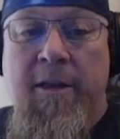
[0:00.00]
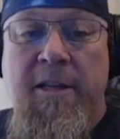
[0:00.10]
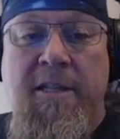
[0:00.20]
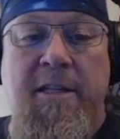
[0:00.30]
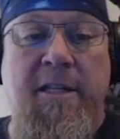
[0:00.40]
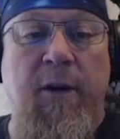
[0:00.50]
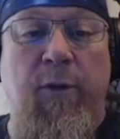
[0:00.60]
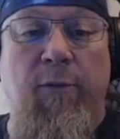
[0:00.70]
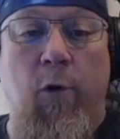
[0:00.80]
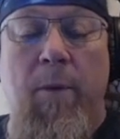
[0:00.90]
This is a
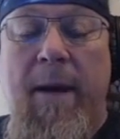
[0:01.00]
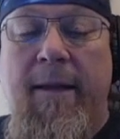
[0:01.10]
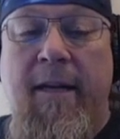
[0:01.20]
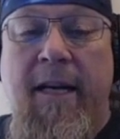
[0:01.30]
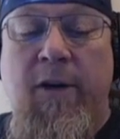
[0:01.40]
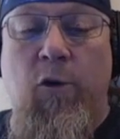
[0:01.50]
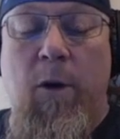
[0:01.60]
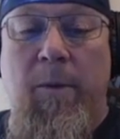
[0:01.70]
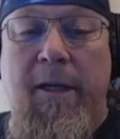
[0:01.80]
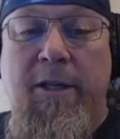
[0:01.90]
different format than I
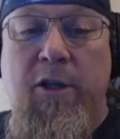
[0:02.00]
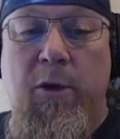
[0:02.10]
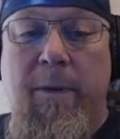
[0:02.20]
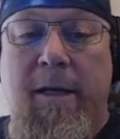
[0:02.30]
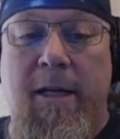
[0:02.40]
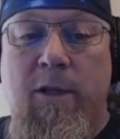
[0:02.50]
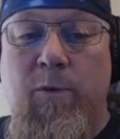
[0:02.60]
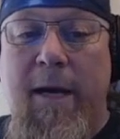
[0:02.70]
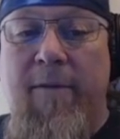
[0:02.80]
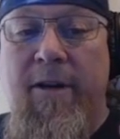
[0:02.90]
normally do because
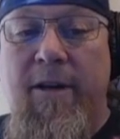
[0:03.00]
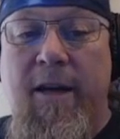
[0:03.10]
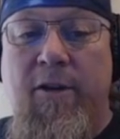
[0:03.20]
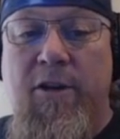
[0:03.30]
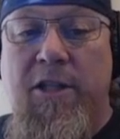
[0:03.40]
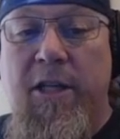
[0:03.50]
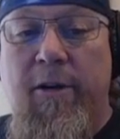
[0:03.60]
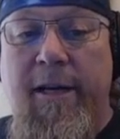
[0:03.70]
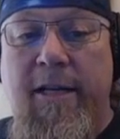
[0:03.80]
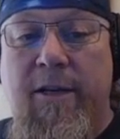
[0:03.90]
we have another
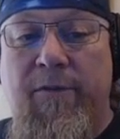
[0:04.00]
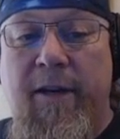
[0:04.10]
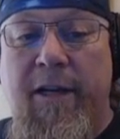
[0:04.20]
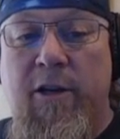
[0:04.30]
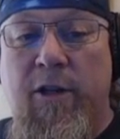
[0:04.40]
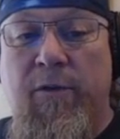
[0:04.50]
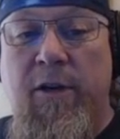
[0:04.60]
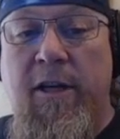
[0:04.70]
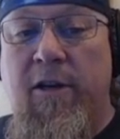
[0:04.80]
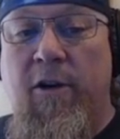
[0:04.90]
series of videos. If
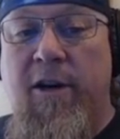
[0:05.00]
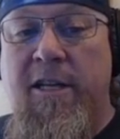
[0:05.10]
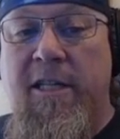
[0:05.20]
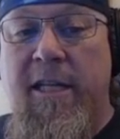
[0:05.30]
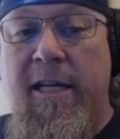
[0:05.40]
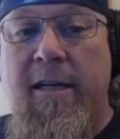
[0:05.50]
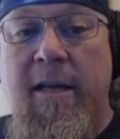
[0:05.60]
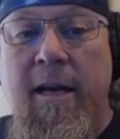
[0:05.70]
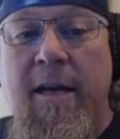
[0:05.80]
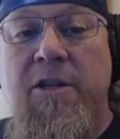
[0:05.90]
you didn't already see it,
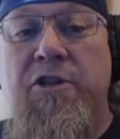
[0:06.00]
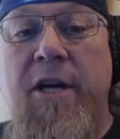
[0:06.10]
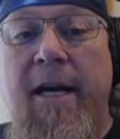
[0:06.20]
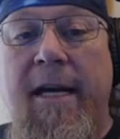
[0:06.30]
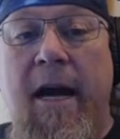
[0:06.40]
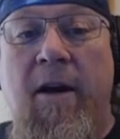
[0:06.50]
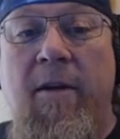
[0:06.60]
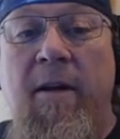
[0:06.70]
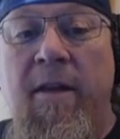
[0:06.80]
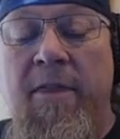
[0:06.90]
check
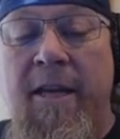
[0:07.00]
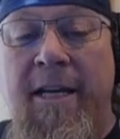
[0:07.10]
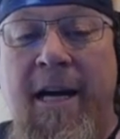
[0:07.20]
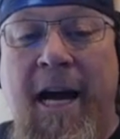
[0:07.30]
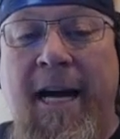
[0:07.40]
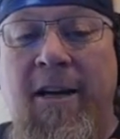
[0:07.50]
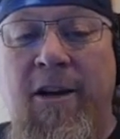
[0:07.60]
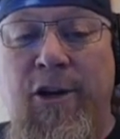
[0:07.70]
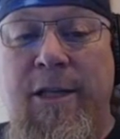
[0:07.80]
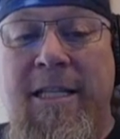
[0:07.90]
out the
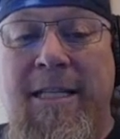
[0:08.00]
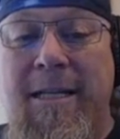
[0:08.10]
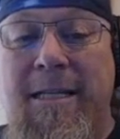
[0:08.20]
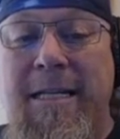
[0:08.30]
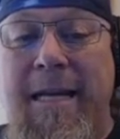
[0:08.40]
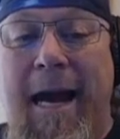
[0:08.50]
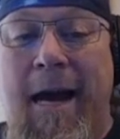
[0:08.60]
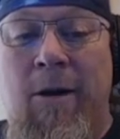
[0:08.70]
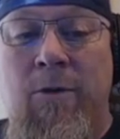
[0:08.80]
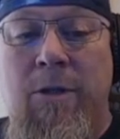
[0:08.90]
960
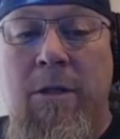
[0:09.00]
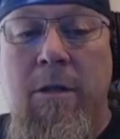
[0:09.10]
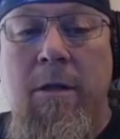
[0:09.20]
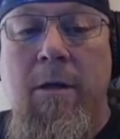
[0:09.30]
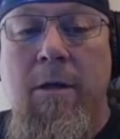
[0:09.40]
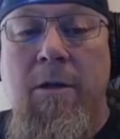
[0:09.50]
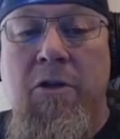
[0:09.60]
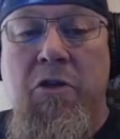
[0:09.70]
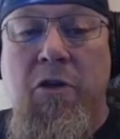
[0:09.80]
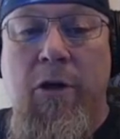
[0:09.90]
ounce
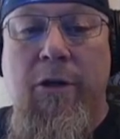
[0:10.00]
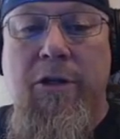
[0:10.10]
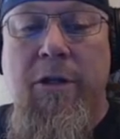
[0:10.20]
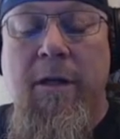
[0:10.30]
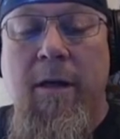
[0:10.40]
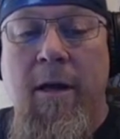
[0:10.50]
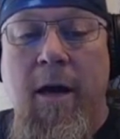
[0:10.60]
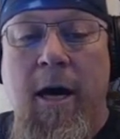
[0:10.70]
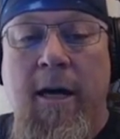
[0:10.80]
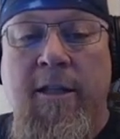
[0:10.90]
search.
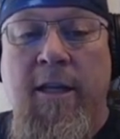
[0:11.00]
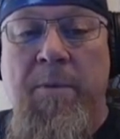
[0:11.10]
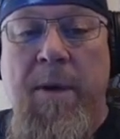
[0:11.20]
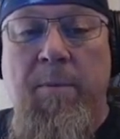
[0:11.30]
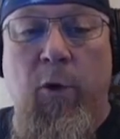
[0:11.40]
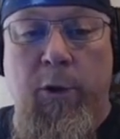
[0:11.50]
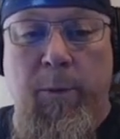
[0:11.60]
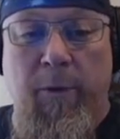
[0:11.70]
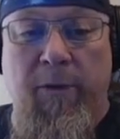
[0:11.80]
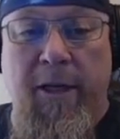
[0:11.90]
It's going to be
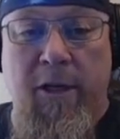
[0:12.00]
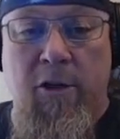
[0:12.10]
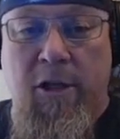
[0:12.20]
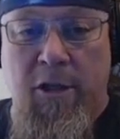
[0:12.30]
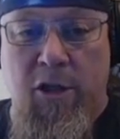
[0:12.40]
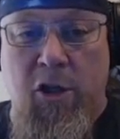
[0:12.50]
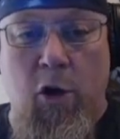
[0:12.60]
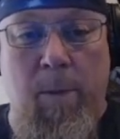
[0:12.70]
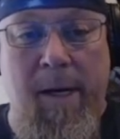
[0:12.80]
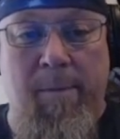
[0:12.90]
multiple videos because
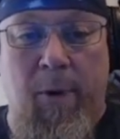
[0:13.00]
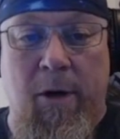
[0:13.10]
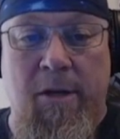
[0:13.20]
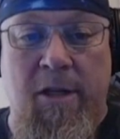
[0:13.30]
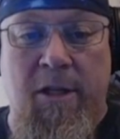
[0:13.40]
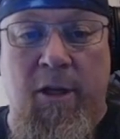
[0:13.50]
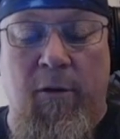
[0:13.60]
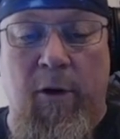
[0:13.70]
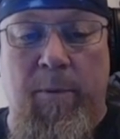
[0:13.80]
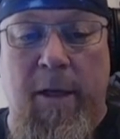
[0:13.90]
so many bars of
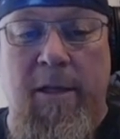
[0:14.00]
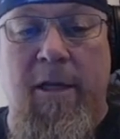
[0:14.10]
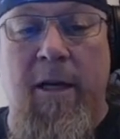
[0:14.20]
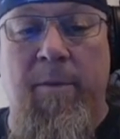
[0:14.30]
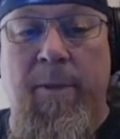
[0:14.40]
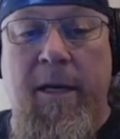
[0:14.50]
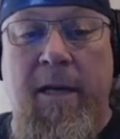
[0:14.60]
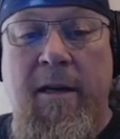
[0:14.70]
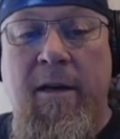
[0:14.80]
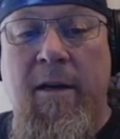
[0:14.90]
silver, but it's going to
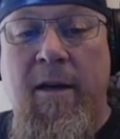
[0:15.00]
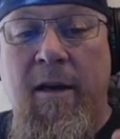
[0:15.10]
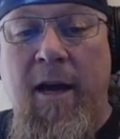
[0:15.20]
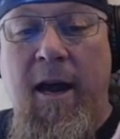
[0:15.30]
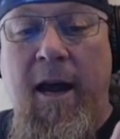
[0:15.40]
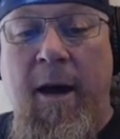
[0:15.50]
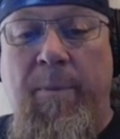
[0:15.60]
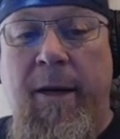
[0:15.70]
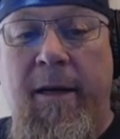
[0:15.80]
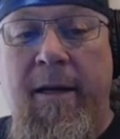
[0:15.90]
be
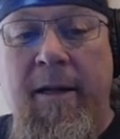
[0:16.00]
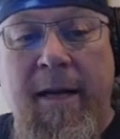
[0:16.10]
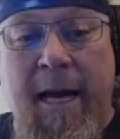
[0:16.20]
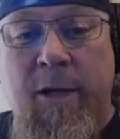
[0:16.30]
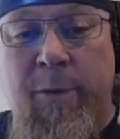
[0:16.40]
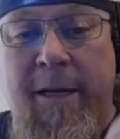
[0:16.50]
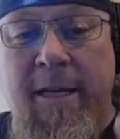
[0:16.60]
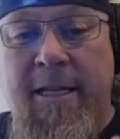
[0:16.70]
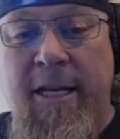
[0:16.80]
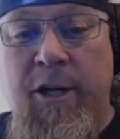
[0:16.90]
epic as we
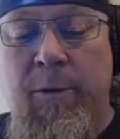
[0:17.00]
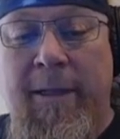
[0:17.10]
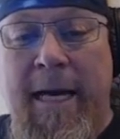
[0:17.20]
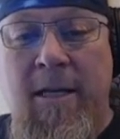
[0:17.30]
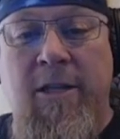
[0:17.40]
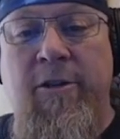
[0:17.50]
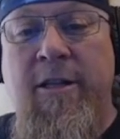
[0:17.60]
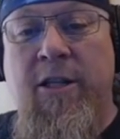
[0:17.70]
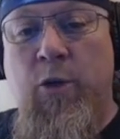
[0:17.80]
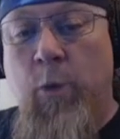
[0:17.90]
continue with that
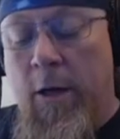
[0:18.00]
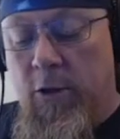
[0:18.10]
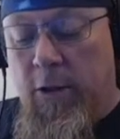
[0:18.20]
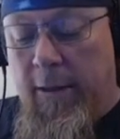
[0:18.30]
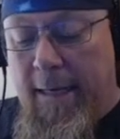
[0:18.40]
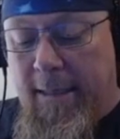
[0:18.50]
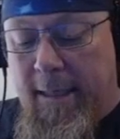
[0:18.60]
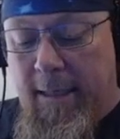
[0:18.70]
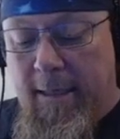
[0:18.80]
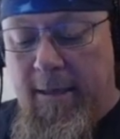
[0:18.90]
series as well. So let's
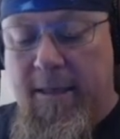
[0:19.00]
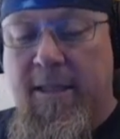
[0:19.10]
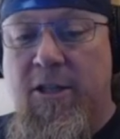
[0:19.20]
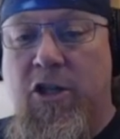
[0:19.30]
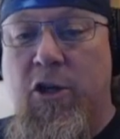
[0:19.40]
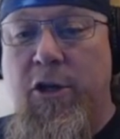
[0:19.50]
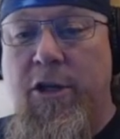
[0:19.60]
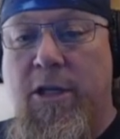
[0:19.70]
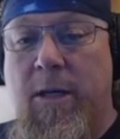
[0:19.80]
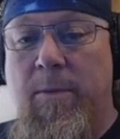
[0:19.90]
get into this and show
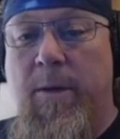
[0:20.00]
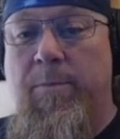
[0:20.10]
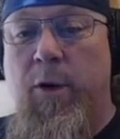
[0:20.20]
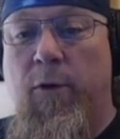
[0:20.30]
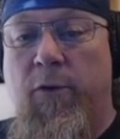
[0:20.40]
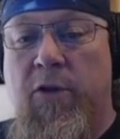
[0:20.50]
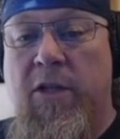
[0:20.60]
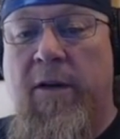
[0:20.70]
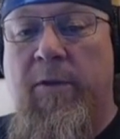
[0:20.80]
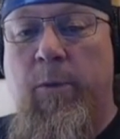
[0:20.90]
you some of the beautiful
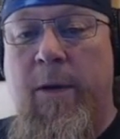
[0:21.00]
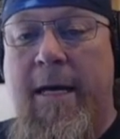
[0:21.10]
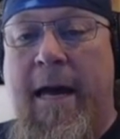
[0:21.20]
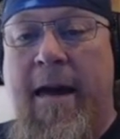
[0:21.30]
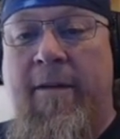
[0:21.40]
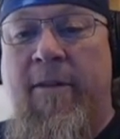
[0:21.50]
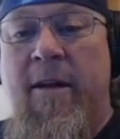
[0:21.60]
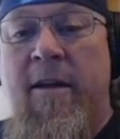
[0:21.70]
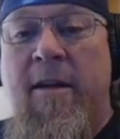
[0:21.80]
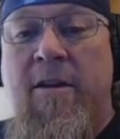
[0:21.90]
stuff that we have.
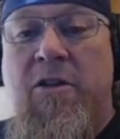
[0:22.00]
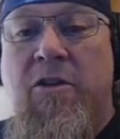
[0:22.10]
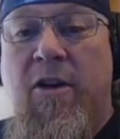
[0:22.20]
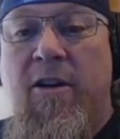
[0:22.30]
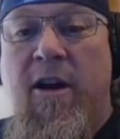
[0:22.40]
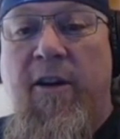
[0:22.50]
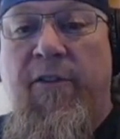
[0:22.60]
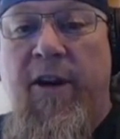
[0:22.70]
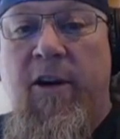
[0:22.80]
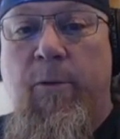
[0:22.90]
Starting
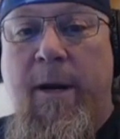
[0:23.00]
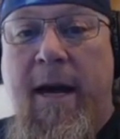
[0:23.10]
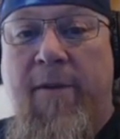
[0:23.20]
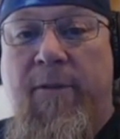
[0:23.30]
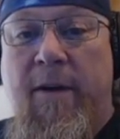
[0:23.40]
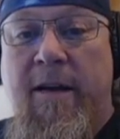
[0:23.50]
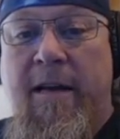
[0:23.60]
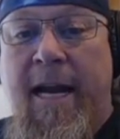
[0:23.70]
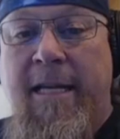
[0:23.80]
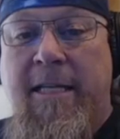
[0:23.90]
off here, we have for
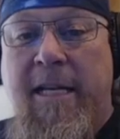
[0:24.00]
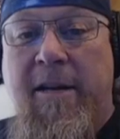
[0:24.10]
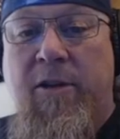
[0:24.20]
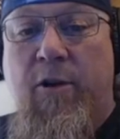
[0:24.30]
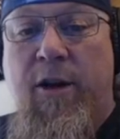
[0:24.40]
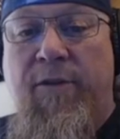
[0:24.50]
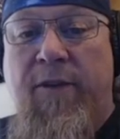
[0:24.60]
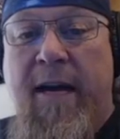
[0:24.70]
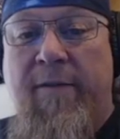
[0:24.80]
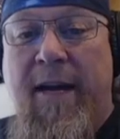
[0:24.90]

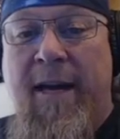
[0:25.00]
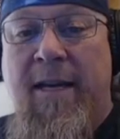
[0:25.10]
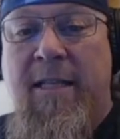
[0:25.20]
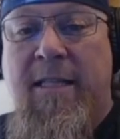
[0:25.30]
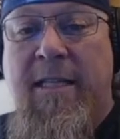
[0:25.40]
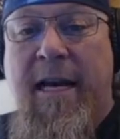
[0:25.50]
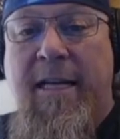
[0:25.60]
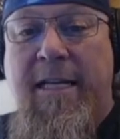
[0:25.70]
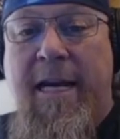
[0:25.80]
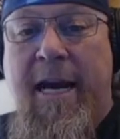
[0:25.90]
1935 S San
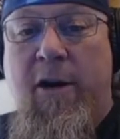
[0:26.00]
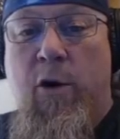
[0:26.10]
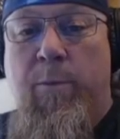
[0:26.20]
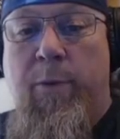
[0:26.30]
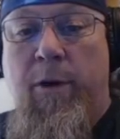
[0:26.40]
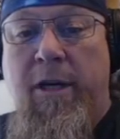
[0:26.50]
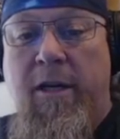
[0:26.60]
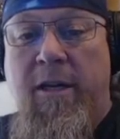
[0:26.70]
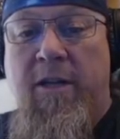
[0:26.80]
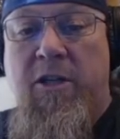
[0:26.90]
Diego
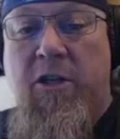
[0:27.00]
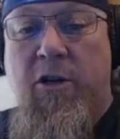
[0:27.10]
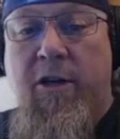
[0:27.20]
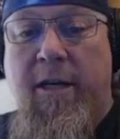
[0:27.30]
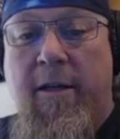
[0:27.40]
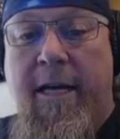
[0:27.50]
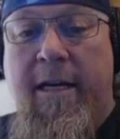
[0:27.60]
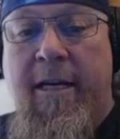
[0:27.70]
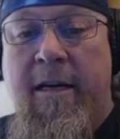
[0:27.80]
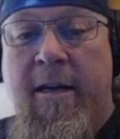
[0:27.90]
Brilliant
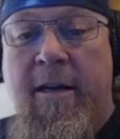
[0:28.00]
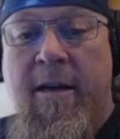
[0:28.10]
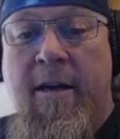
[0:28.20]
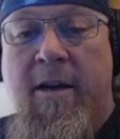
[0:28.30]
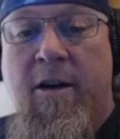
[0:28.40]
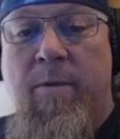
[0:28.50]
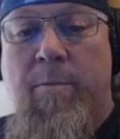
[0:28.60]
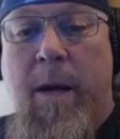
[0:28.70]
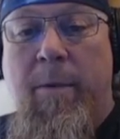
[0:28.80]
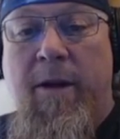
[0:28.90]
Uncirculated
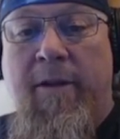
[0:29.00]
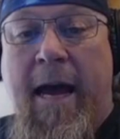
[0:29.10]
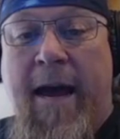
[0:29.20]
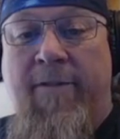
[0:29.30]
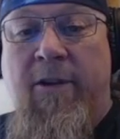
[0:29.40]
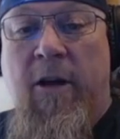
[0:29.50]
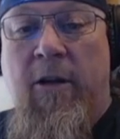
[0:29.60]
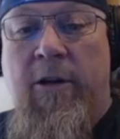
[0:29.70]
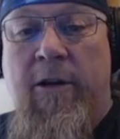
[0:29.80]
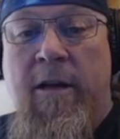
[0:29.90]
Commemorative
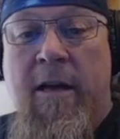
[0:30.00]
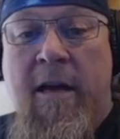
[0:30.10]
$50.